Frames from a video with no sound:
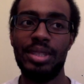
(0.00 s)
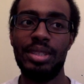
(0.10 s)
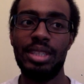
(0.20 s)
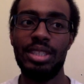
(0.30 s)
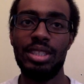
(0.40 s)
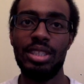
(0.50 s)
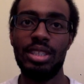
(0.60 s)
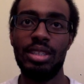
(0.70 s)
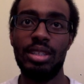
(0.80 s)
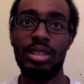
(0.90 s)
Let's
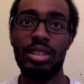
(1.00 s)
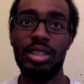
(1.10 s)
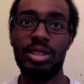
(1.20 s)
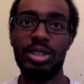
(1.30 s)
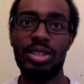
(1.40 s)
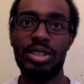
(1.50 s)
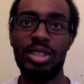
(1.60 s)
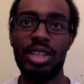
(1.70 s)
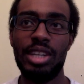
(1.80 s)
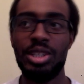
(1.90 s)
see. There's the
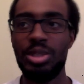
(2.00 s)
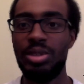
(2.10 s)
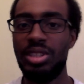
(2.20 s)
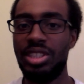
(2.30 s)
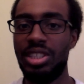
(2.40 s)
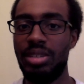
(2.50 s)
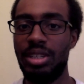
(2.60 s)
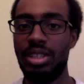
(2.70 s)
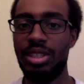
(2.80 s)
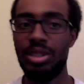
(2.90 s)
Dinosauria
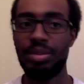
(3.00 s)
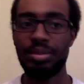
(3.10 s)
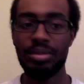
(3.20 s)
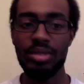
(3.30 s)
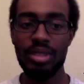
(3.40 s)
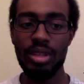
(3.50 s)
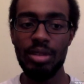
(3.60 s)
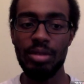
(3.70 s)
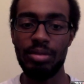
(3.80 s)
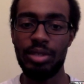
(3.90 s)
series
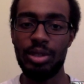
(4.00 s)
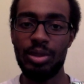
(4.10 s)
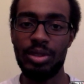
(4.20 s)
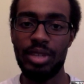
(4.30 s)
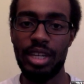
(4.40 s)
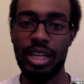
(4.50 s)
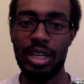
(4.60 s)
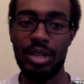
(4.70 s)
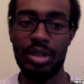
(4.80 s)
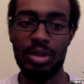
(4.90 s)
review that
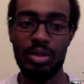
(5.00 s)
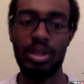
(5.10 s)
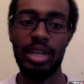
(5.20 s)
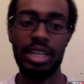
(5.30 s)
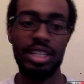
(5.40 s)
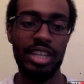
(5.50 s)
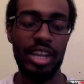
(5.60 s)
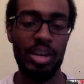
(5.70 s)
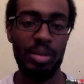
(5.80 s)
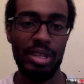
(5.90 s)
I would like to get
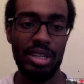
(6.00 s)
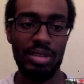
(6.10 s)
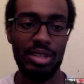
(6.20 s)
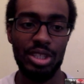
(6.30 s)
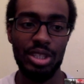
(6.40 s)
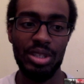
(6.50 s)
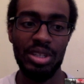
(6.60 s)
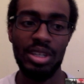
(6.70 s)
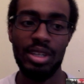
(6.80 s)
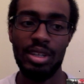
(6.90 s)
out by the end of this year.
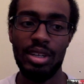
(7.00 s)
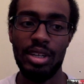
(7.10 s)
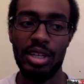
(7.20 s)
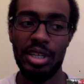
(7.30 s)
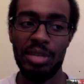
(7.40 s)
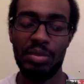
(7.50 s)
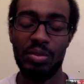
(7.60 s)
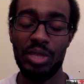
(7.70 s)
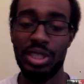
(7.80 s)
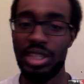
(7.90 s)

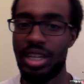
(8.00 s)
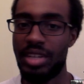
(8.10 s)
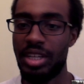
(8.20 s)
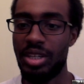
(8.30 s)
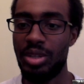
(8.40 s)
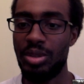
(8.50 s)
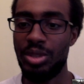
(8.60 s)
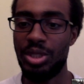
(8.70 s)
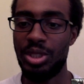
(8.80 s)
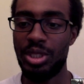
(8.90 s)
We'll see how that
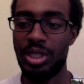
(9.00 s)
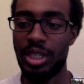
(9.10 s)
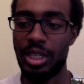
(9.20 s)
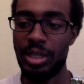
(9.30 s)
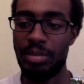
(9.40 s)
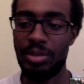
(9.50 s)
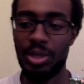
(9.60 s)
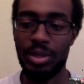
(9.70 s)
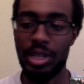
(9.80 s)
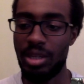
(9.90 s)
goes.
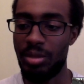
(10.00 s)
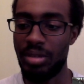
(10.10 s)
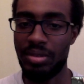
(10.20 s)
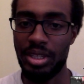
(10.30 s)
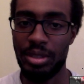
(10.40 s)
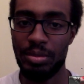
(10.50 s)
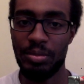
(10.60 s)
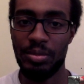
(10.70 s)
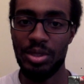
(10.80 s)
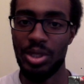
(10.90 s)
Don't yell at me if I
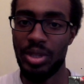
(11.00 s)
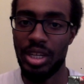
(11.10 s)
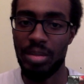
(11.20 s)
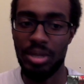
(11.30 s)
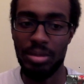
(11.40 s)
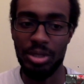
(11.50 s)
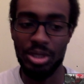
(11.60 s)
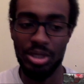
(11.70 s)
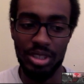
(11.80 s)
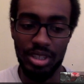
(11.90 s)
don't get it
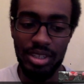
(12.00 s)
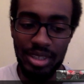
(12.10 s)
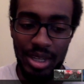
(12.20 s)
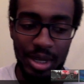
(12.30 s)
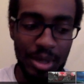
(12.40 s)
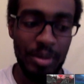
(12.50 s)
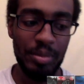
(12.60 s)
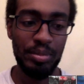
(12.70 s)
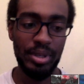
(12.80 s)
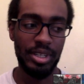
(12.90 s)
published.
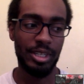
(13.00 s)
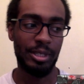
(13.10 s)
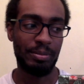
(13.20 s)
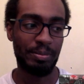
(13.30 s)
But